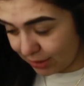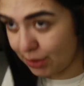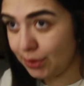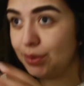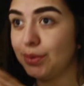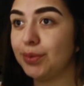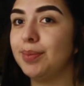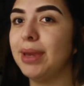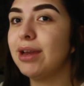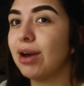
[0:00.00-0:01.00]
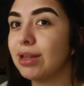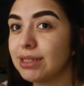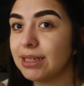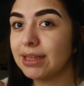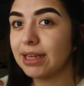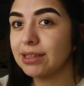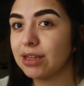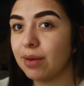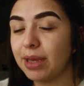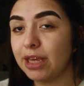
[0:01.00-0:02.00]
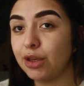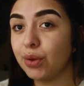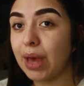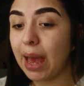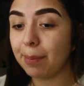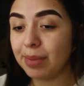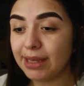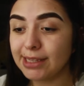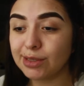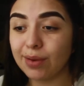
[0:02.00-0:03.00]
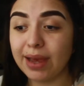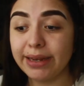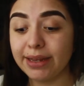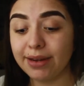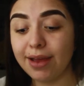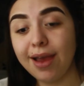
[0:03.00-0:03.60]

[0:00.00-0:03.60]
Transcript: to make content that's not making you happy so I did